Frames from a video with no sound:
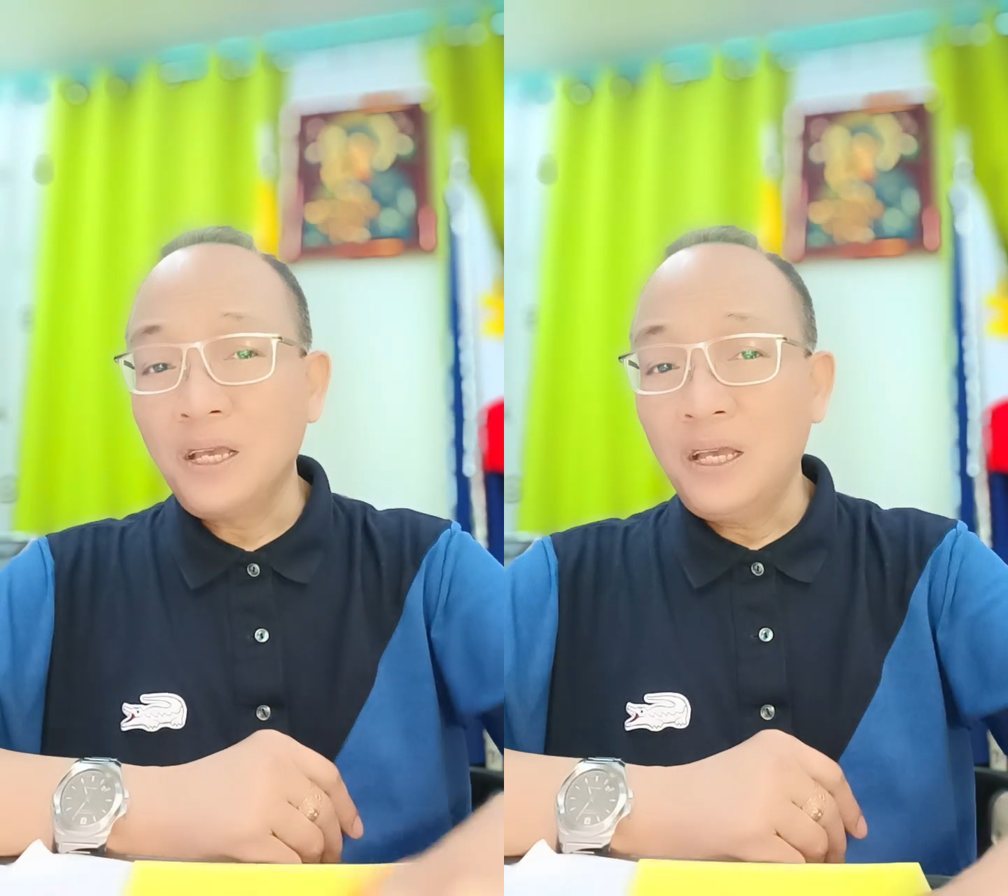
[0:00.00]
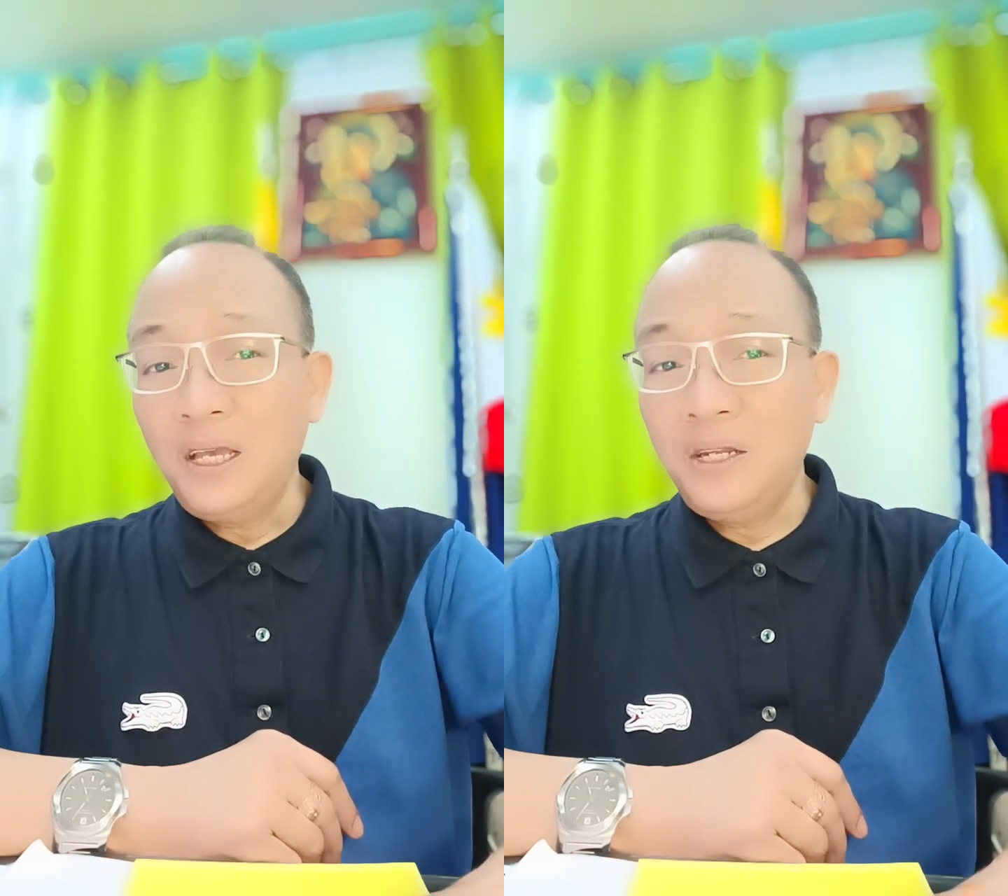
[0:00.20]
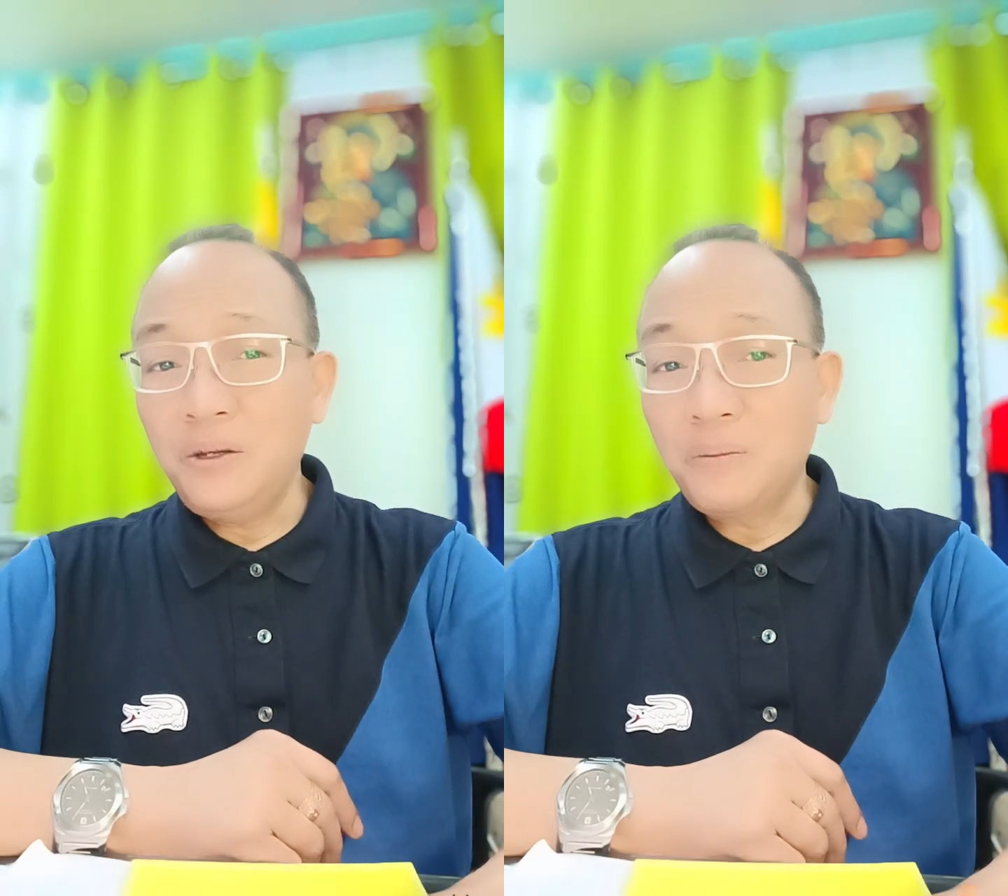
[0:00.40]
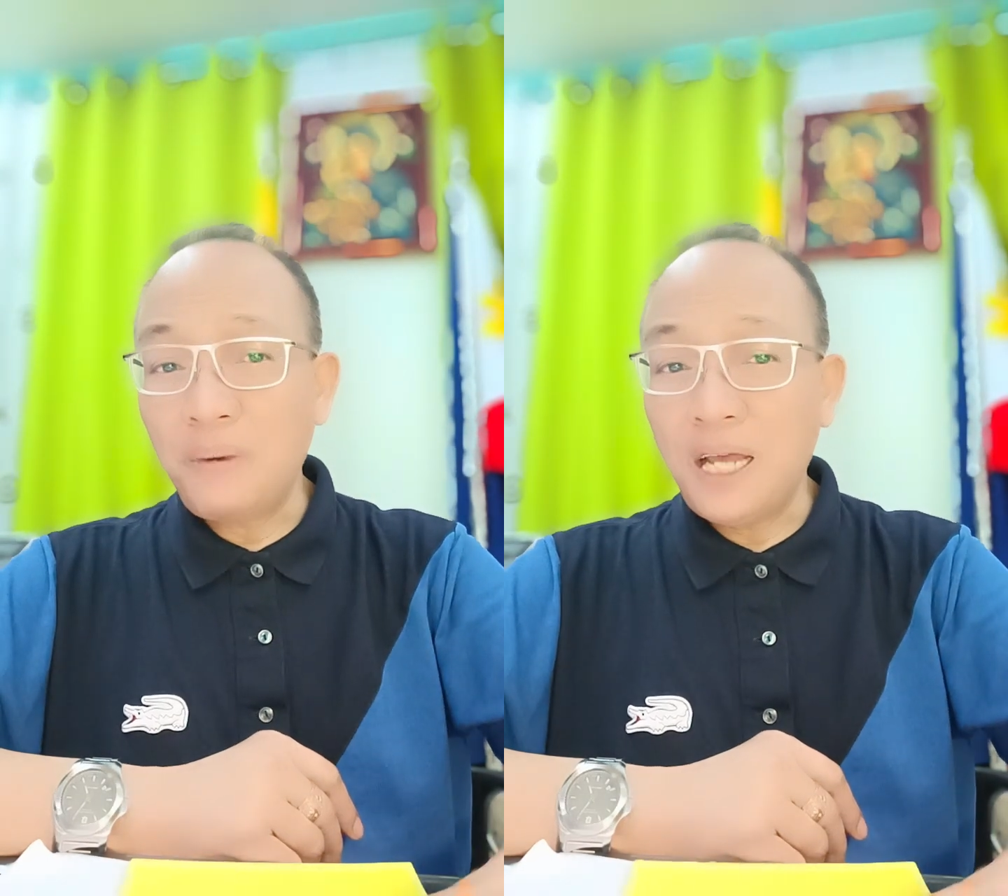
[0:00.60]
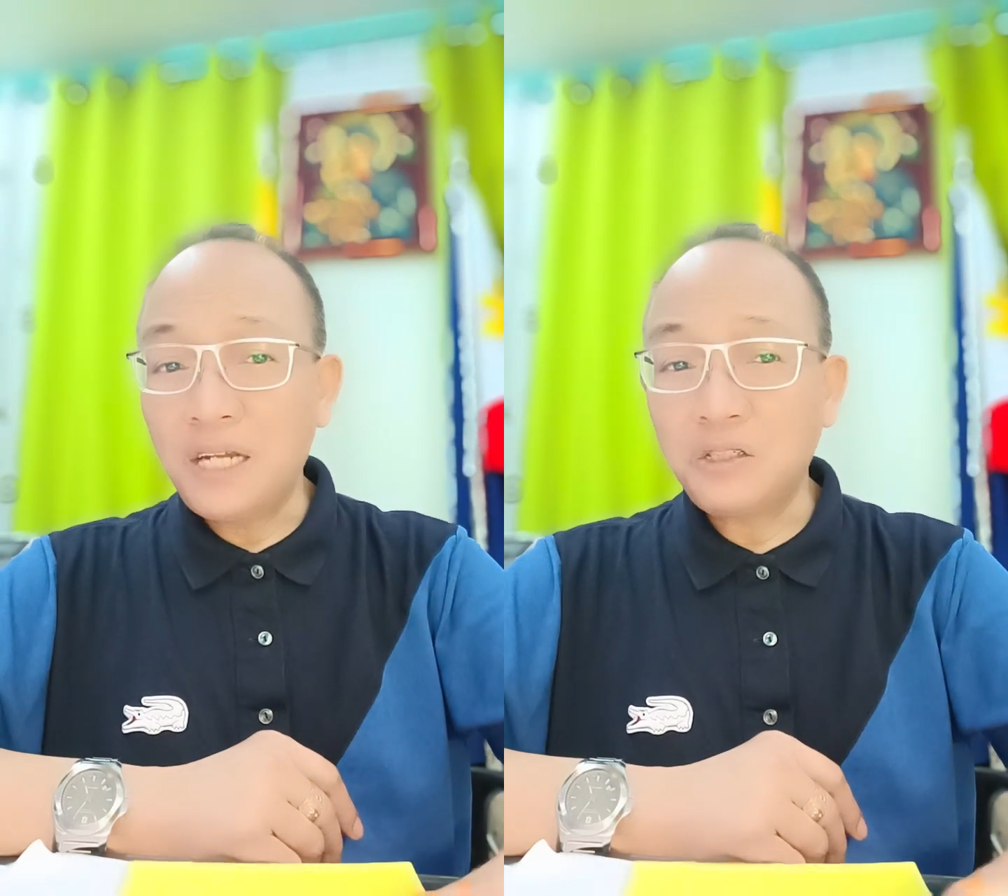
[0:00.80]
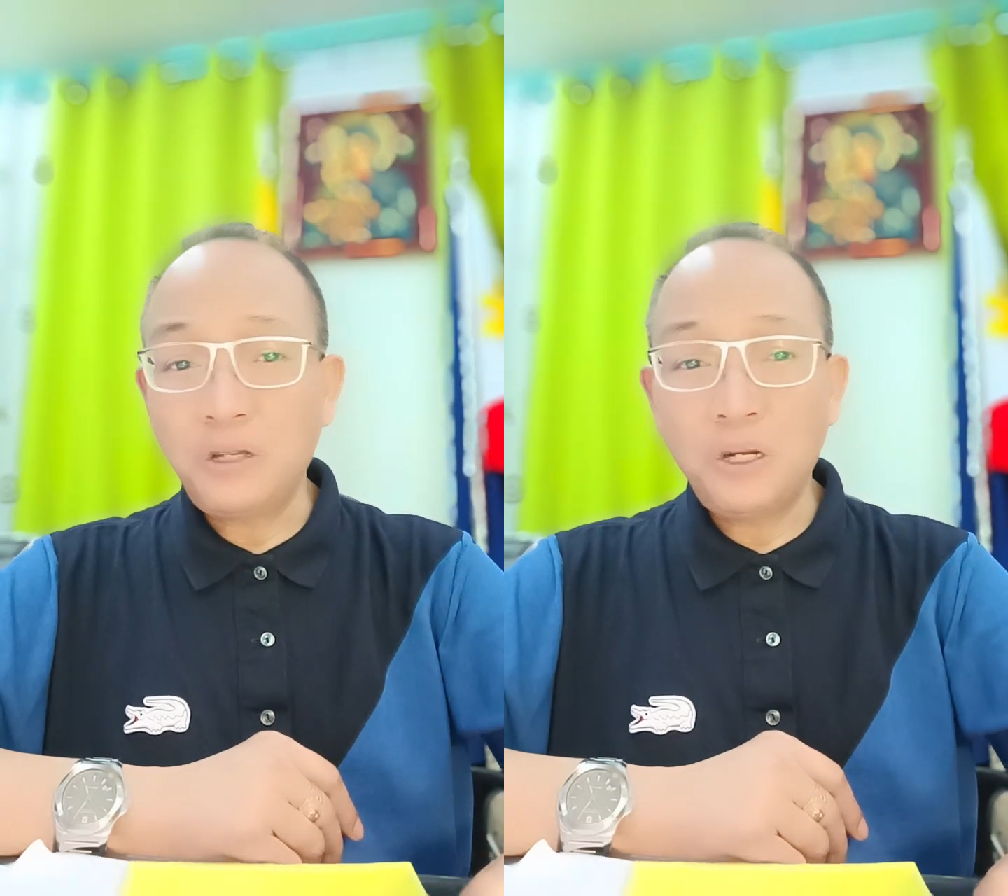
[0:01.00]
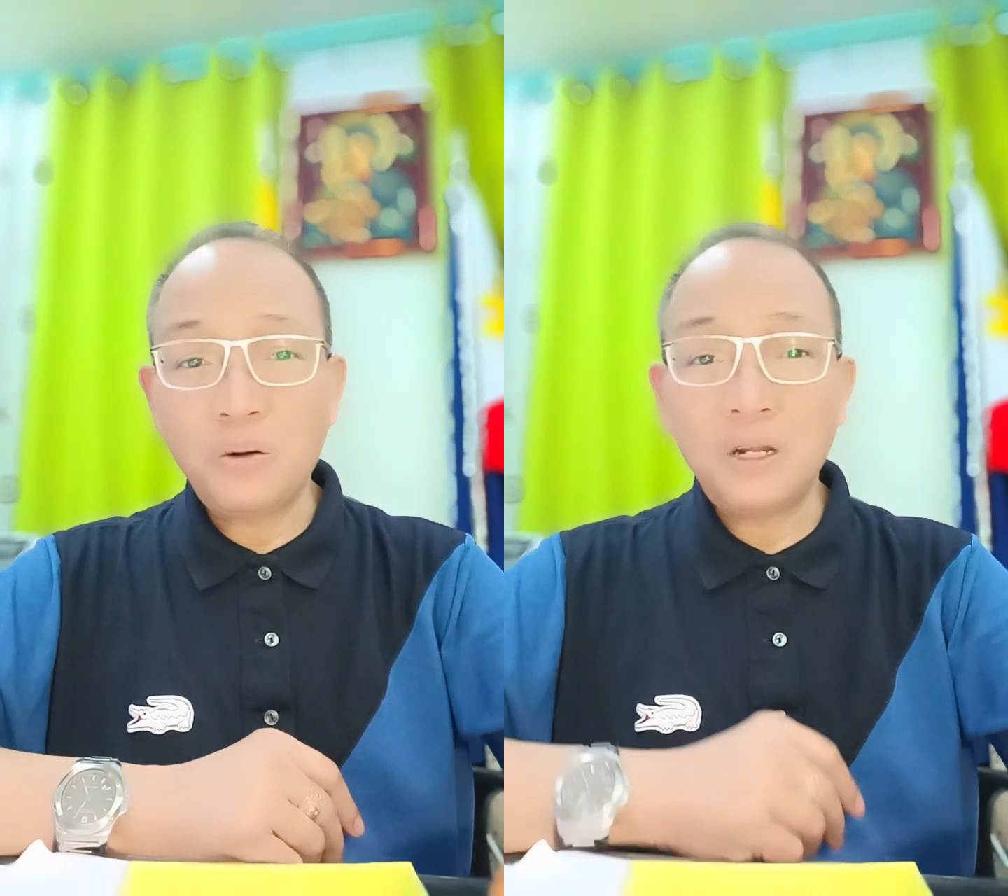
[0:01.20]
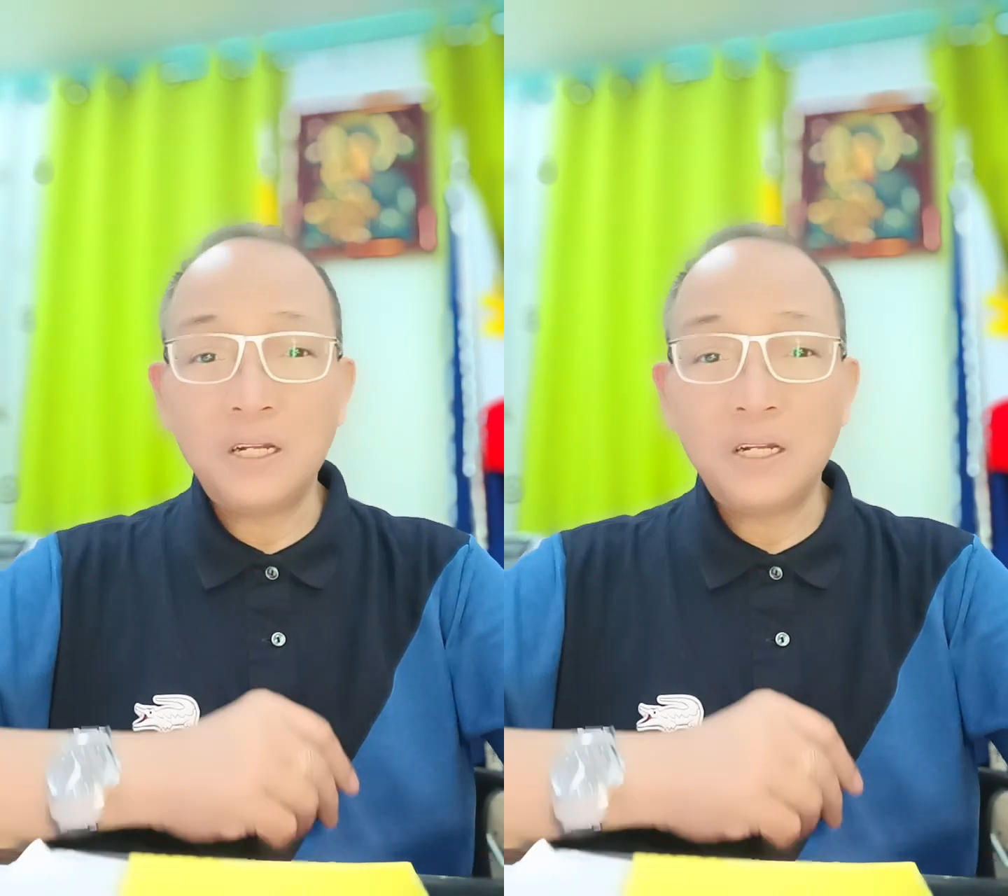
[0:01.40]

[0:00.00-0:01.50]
in your plans to enroll